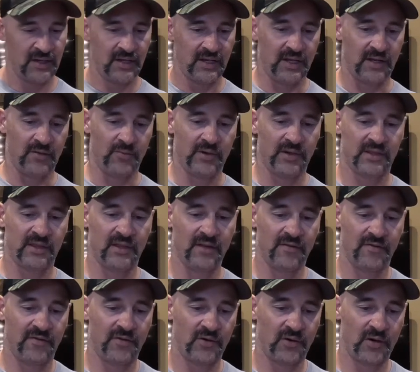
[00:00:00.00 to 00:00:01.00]
And with the
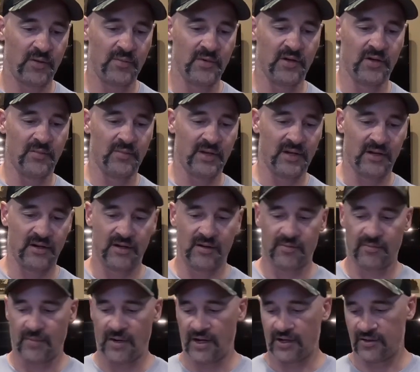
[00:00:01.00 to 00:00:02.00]

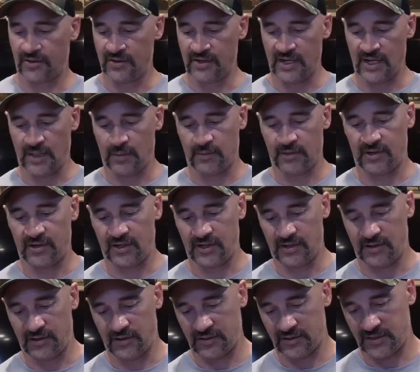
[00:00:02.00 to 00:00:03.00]
4mm micro diameter
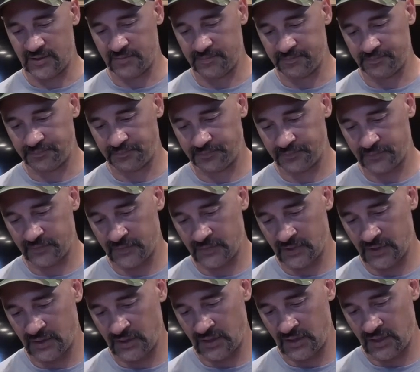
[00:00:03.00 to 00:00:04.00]
arrows,
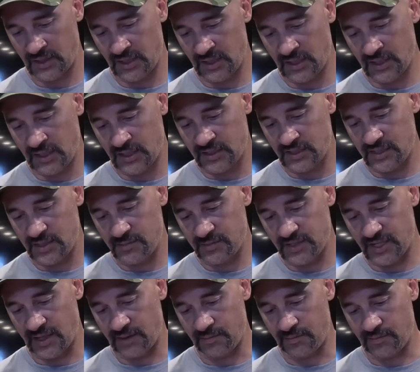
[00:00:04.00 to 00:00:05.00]
seems
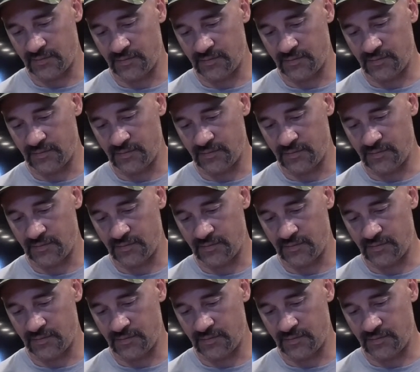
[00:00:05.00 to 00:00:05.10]
like